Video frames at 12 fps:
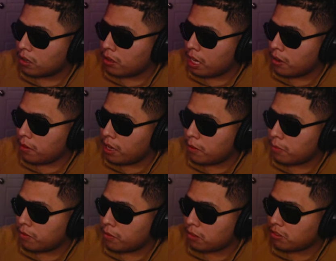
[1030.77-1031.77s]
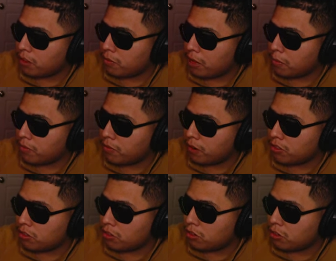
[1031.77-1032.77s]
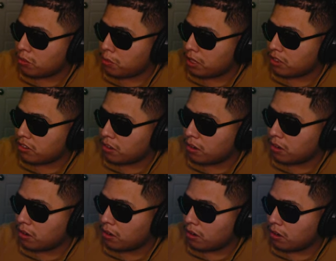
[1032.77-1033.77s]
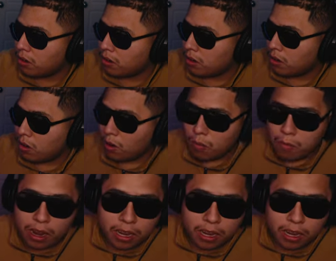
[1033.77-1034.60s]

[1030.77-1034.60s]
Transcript: Aim it, aim it for myself. Aim it for myself. There's two blanks in there. Oh my